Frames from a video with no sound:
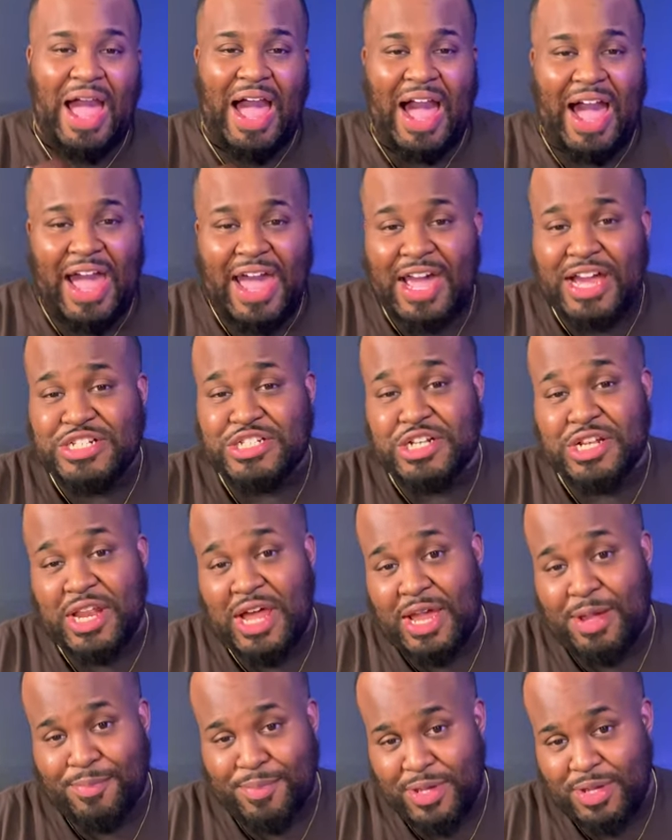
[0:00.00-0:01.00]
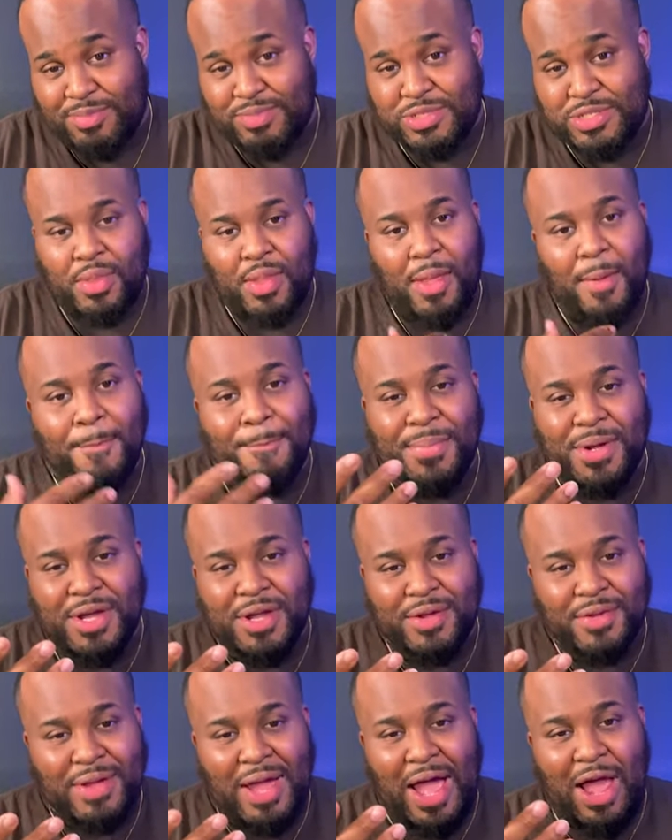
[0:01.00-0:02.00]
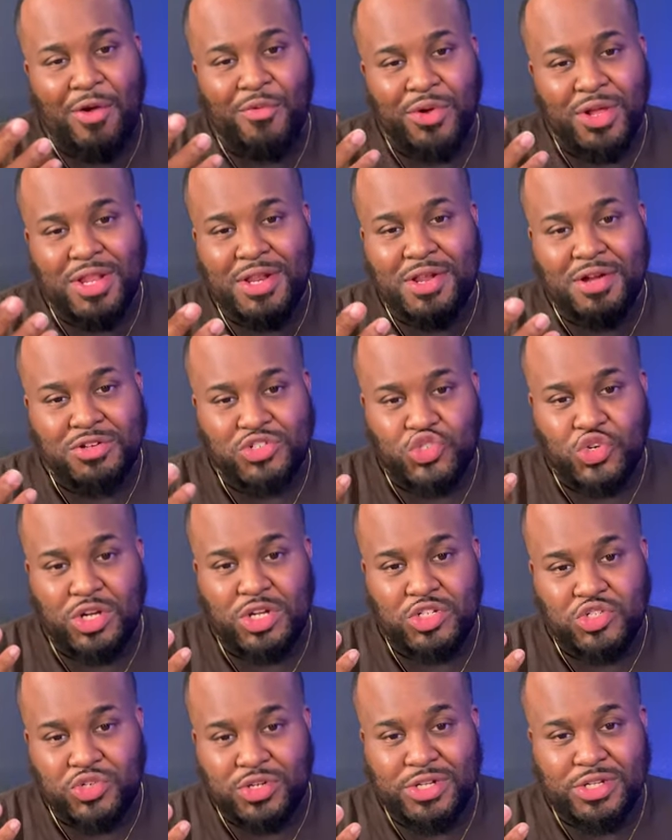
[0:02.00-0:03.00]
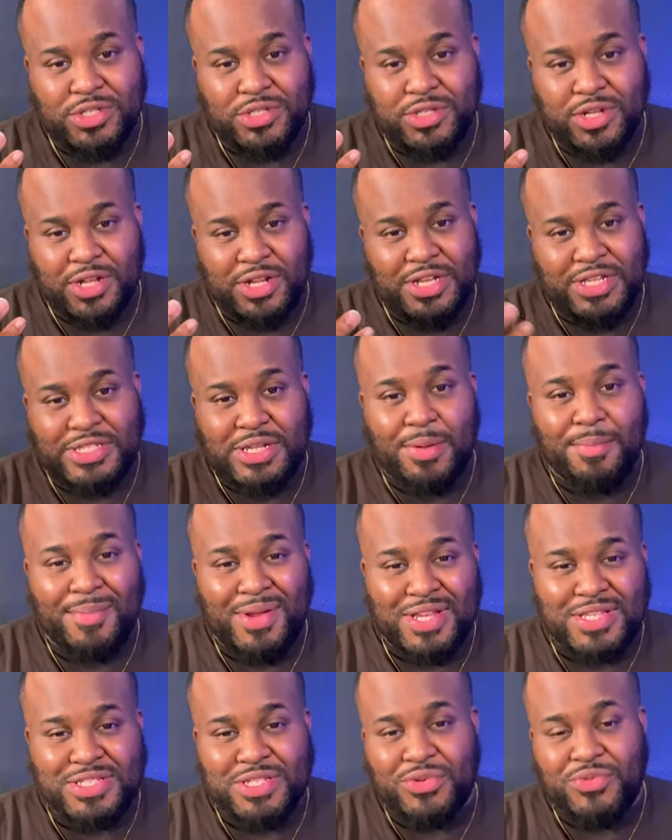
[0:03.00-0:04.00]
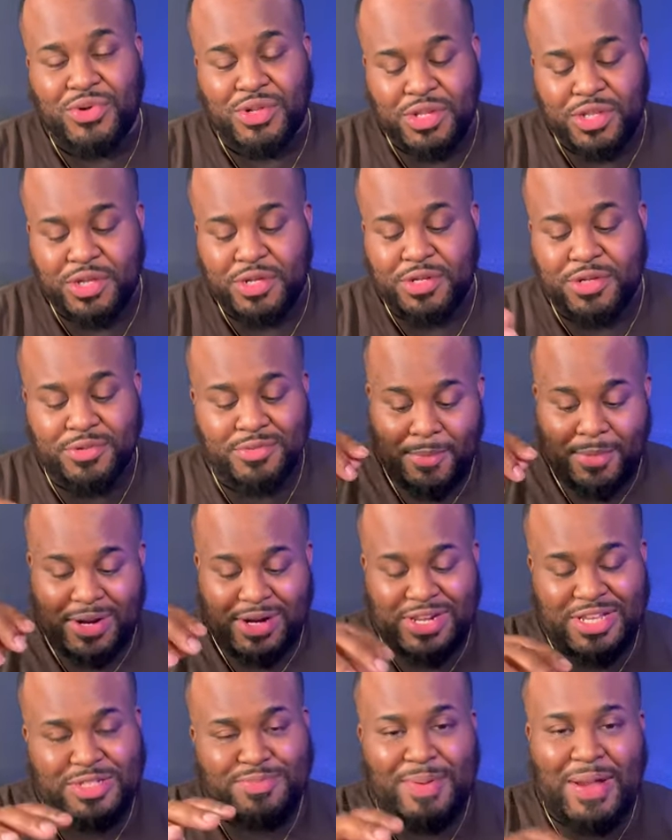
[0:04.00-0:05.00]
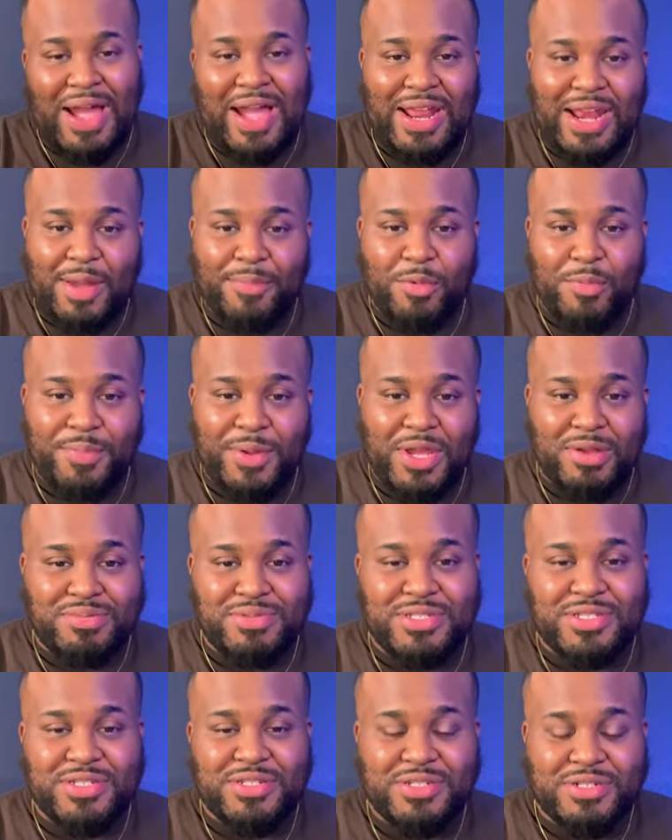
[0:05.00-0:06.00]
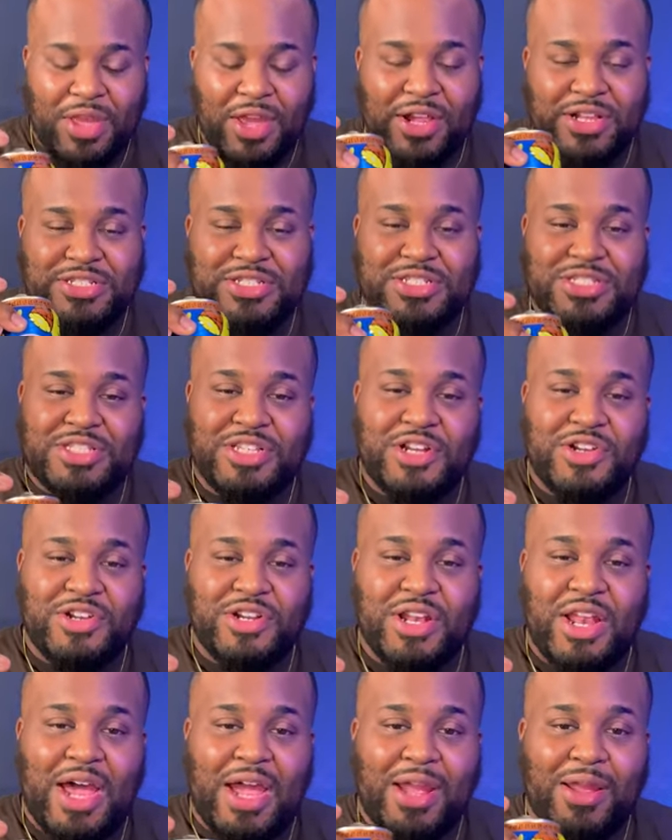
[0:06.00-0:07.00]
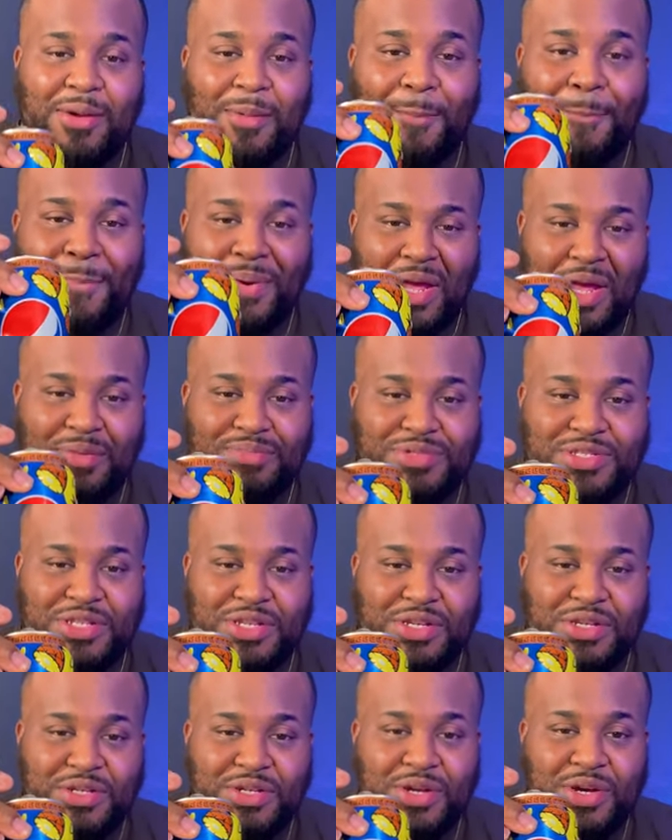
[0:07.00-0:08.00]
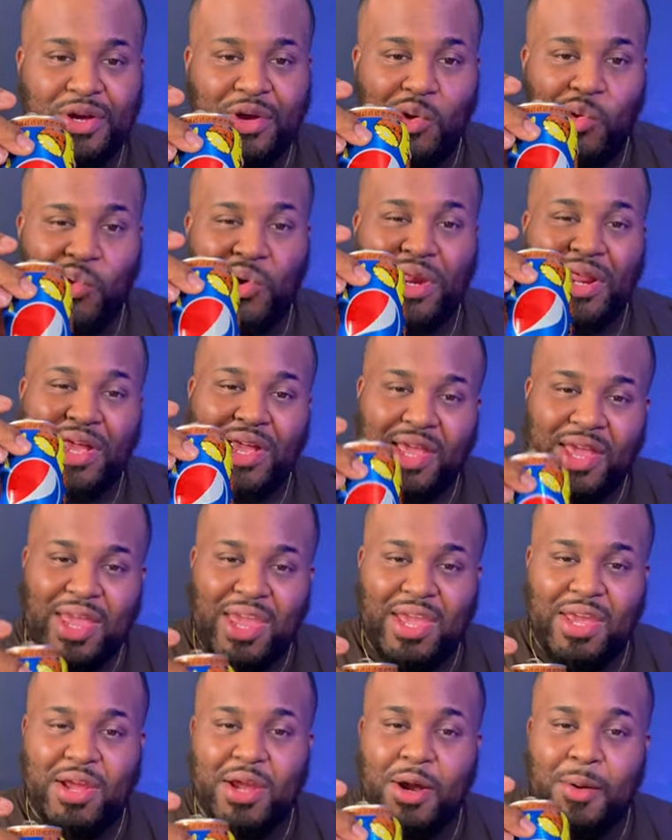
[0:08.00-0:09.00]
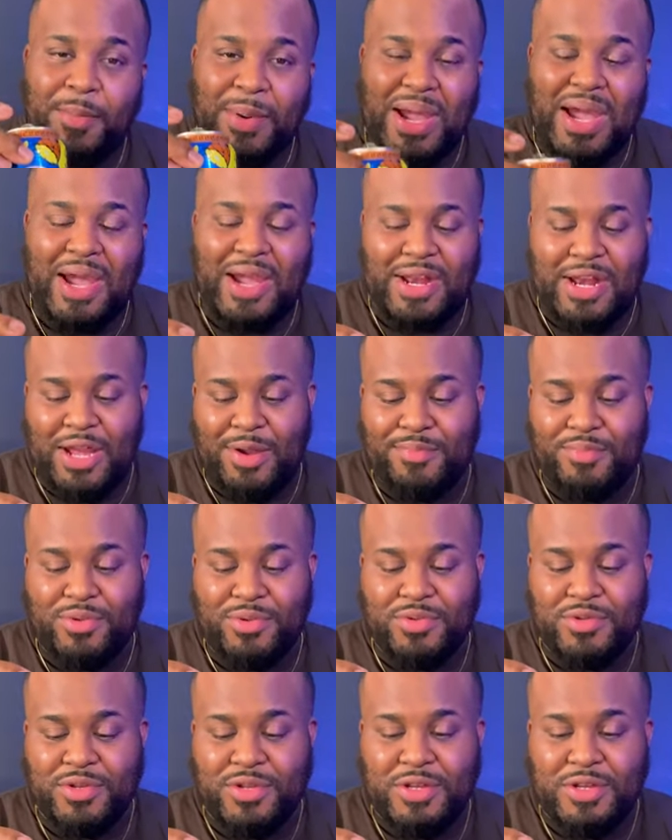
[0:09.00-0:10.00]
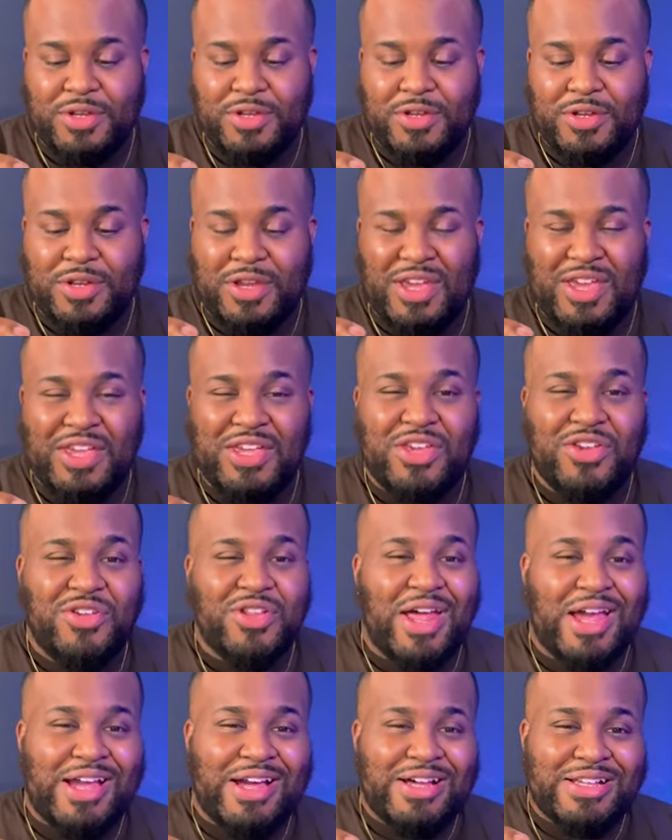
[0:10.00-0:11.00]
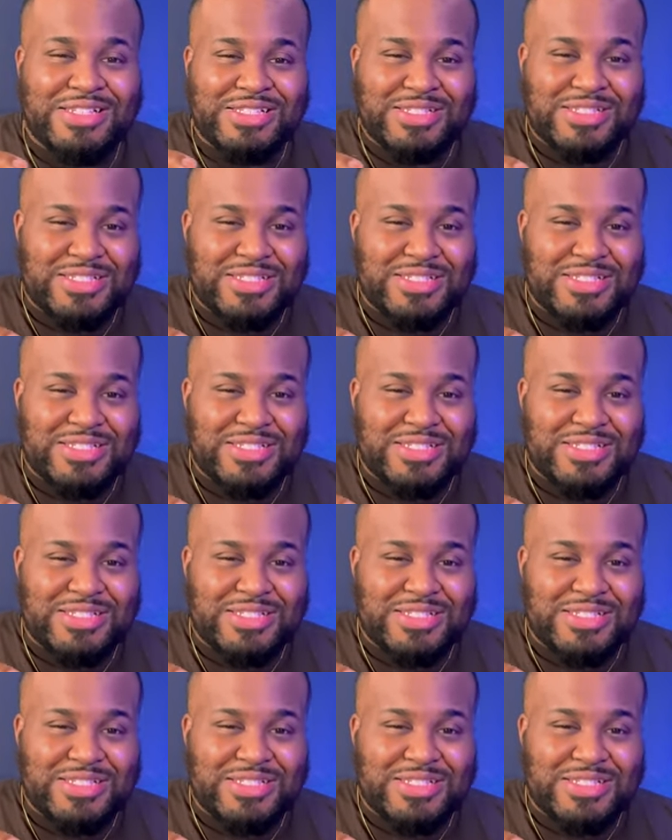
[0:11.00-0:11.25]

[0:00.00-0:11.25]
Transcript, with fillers: I actually like Pepsi, but I really don't drink drinks unless I'm mixing it with liquor. But this pineapple Pepsi is literally like Pepsi with a hint of pineapple. It give you like a